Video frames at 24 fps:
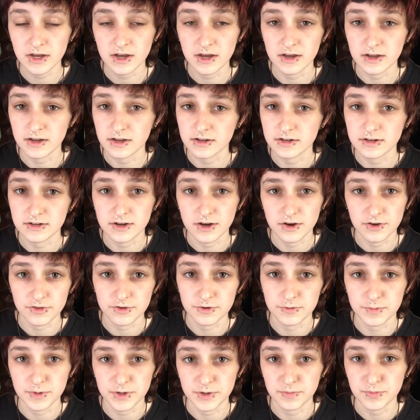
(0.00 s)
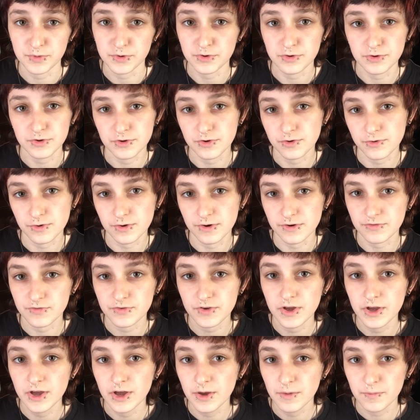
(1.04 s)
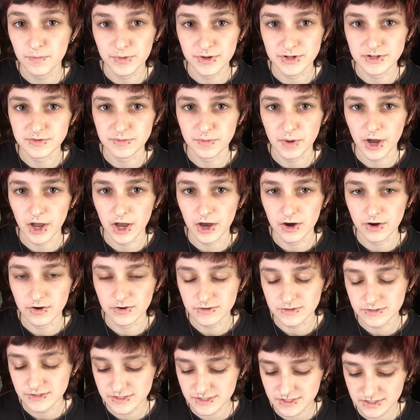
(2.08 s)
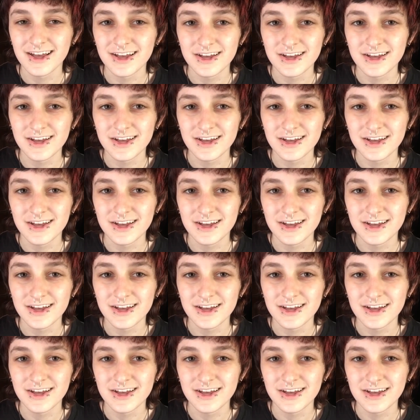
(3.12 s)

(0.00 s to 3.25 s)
and other people who have been to my house.